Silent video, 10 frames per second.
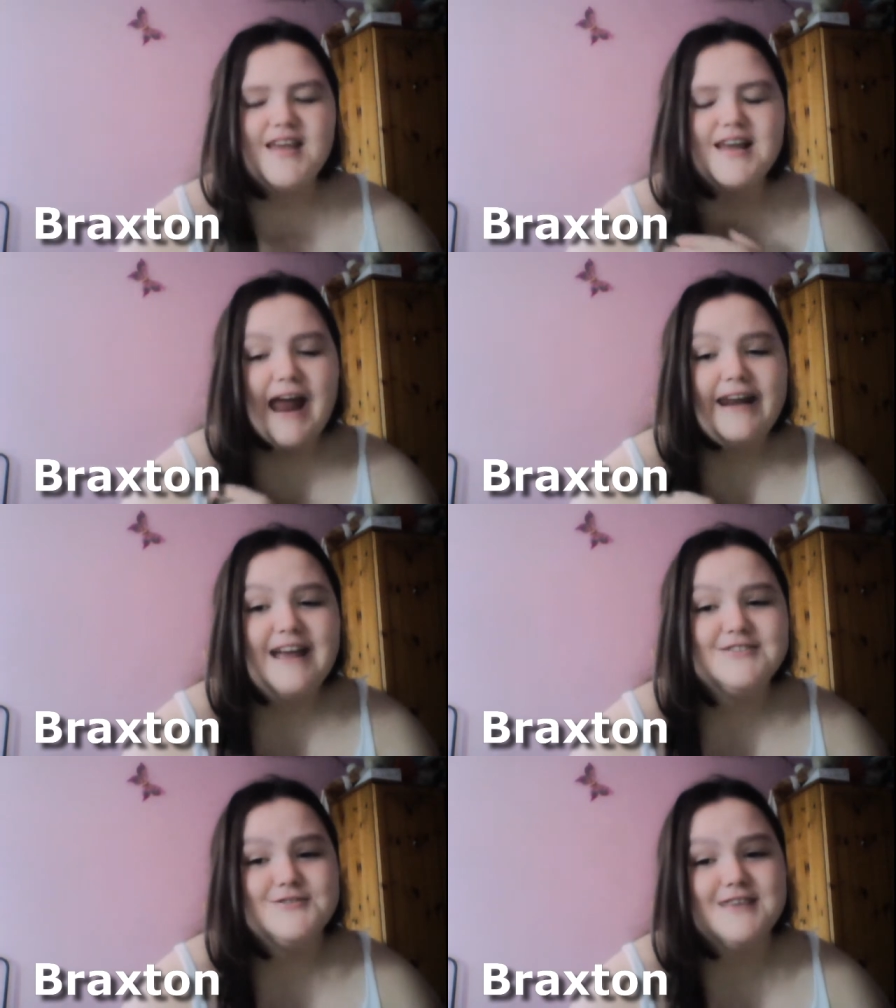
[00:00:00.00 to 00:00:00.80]
Again,
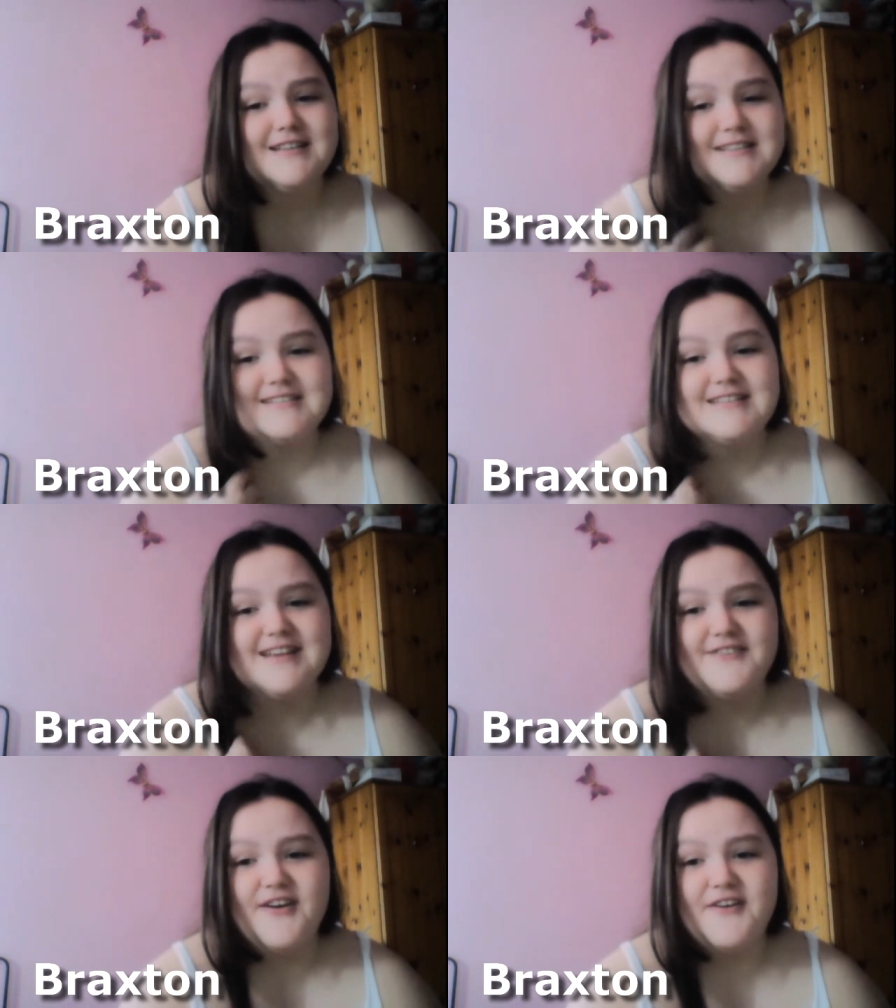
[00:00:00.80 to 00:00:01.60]
I do think this is
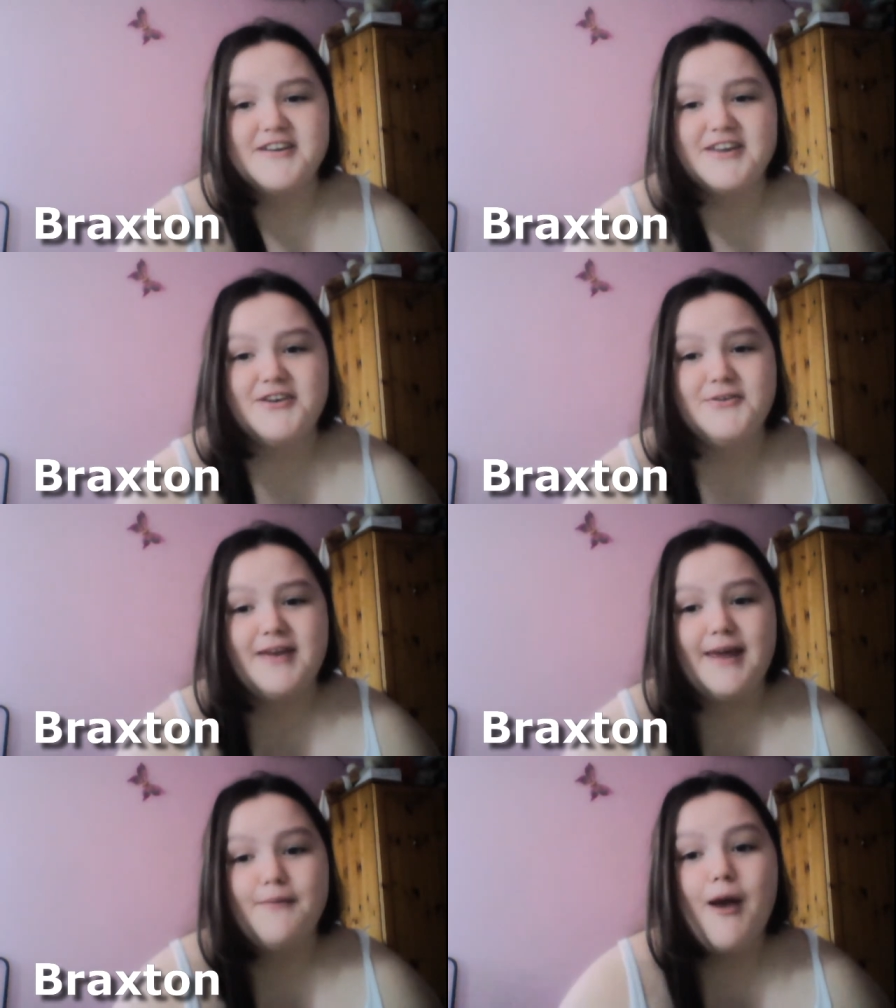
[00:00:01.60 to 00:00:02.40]
a very cute
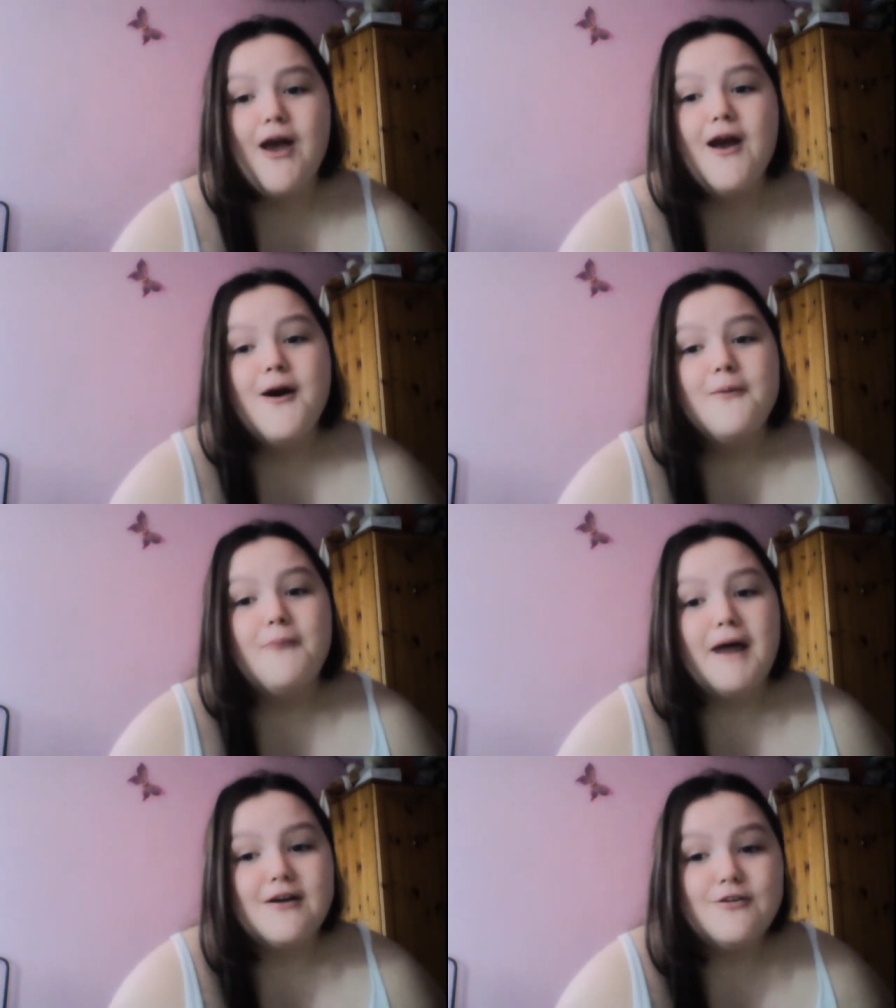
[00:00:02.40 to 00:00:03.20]
name,
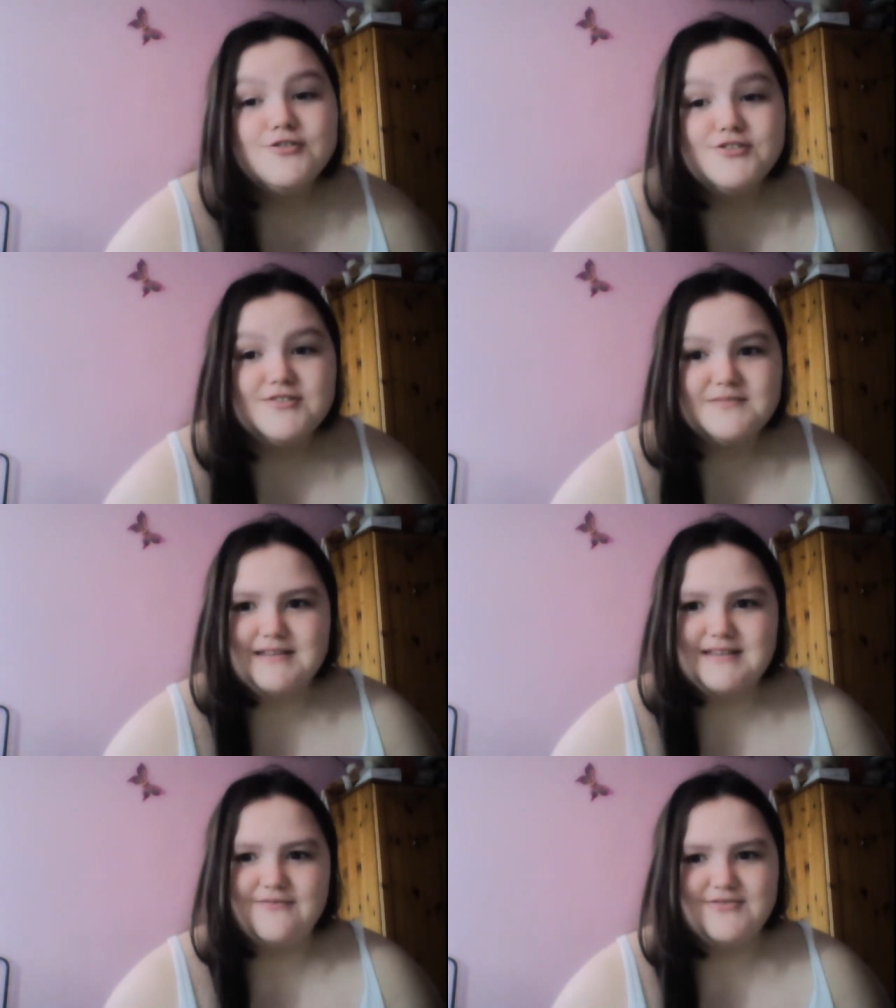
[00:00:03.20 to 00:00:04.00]
but I couldn't use it
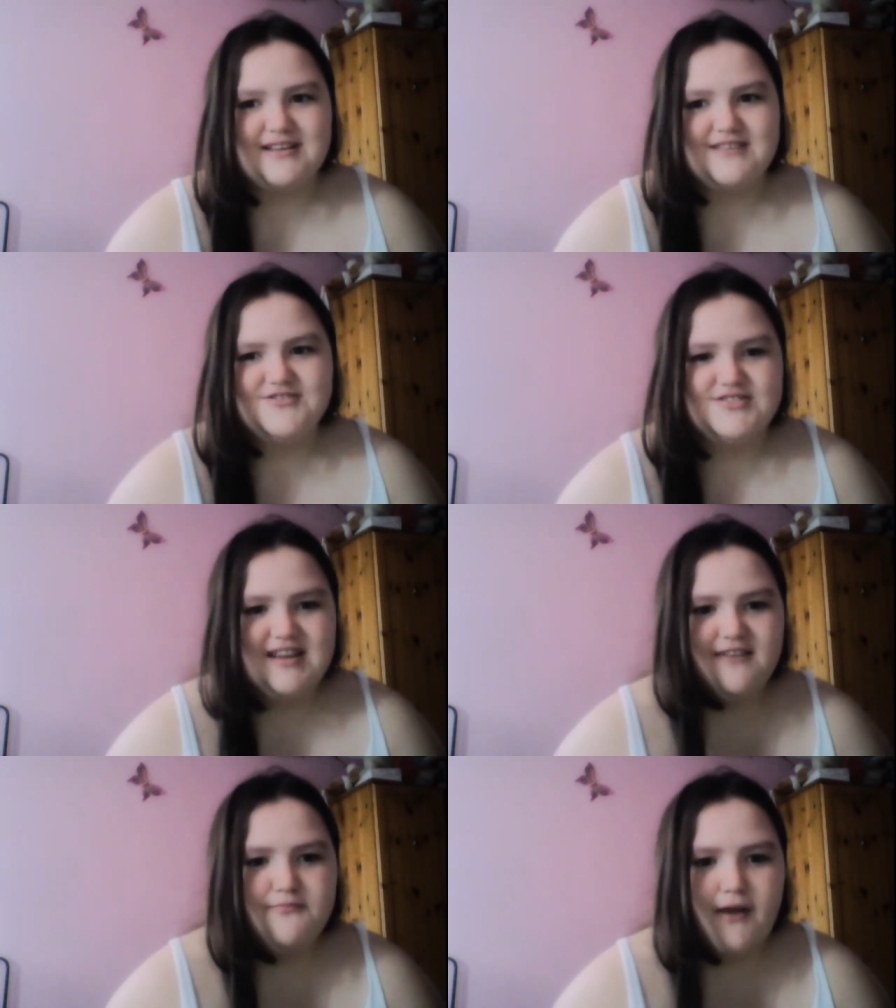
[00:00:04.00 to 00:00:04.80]
myself because I just
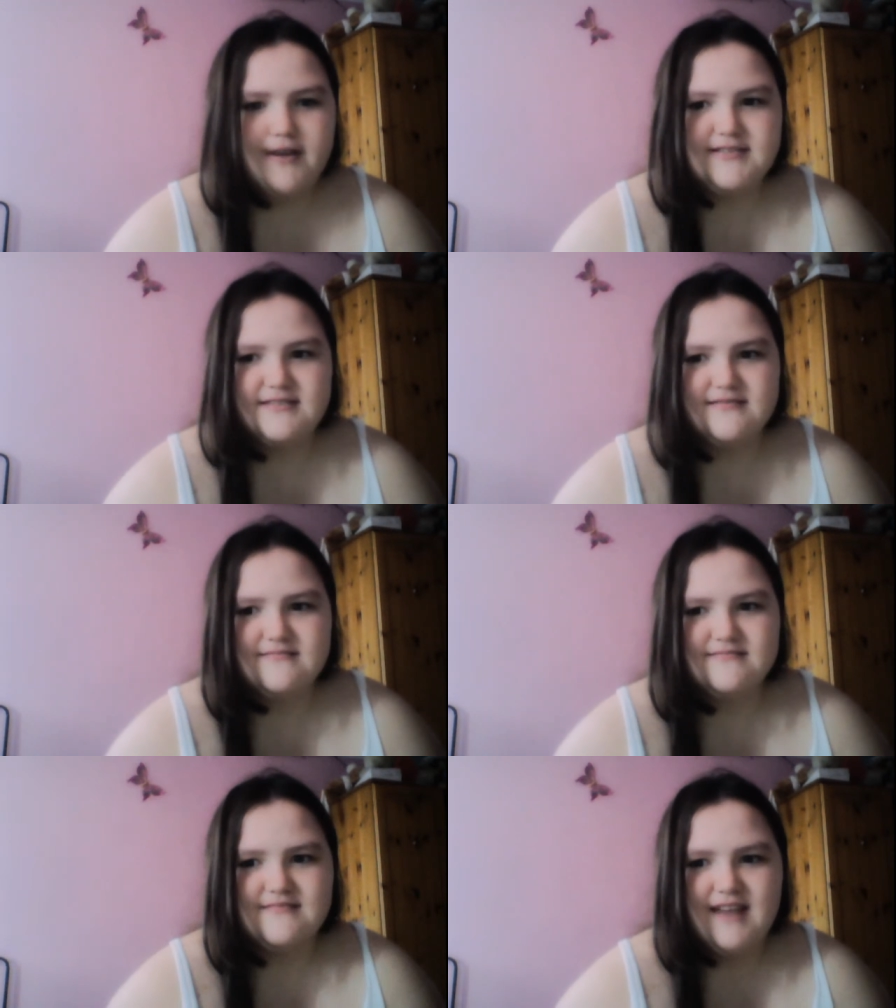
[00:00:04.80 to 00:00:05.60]
think of
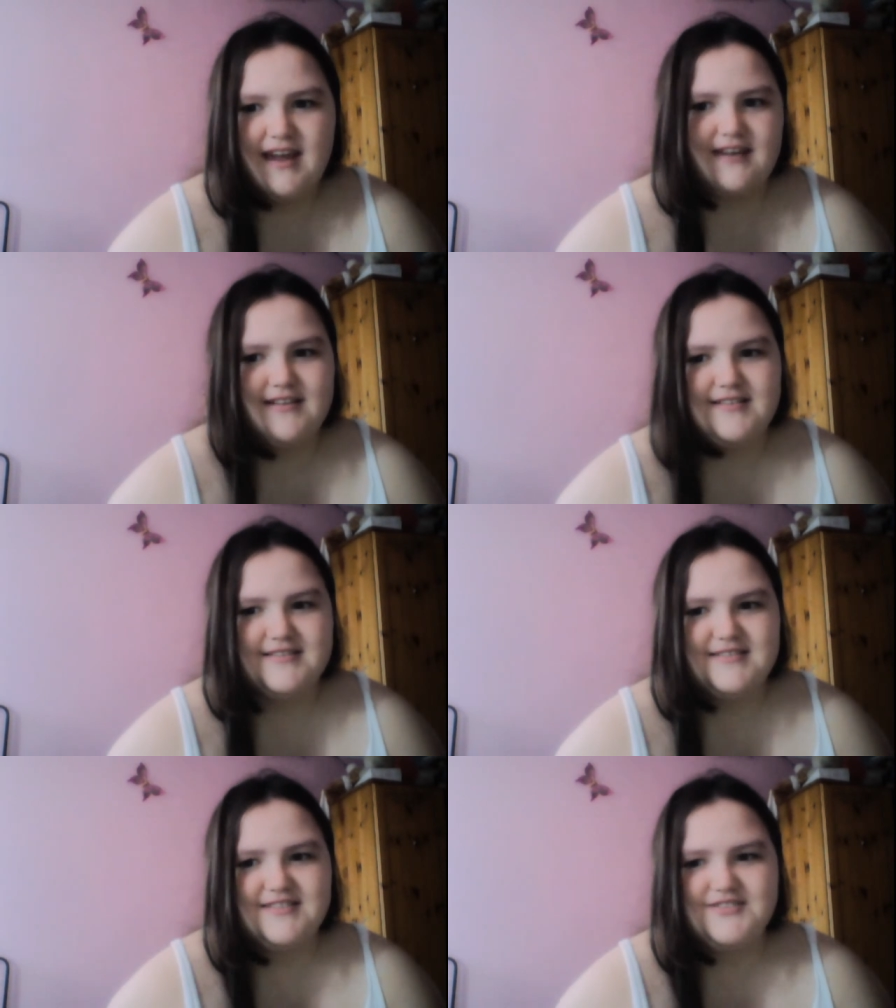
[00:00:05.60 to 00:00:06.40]
Braxton
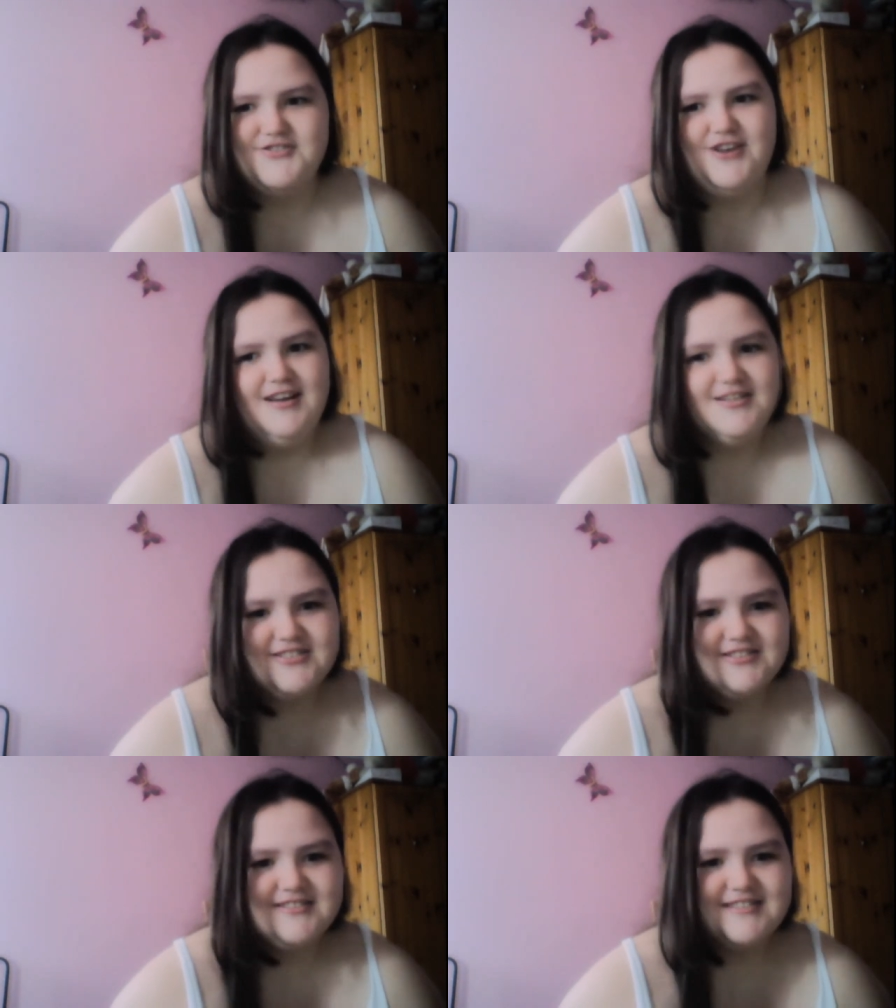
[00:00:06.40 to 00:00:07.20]
Hicks
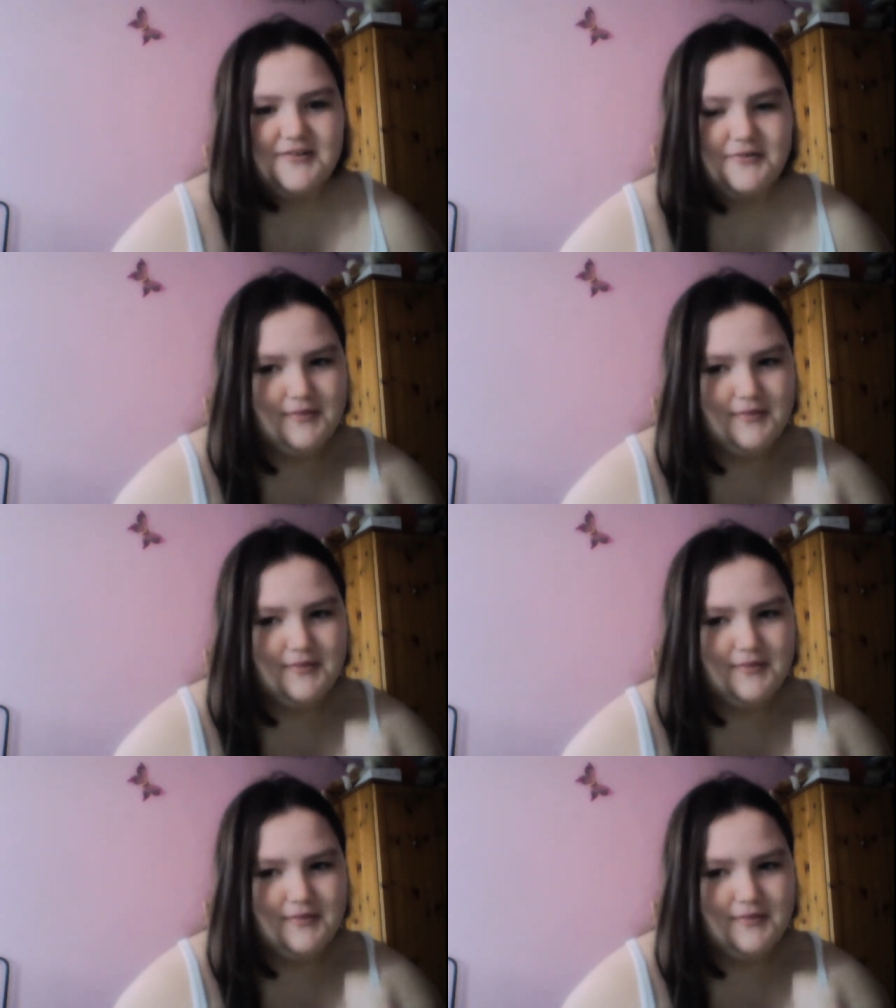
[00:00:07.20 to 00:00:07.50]
contractions. So,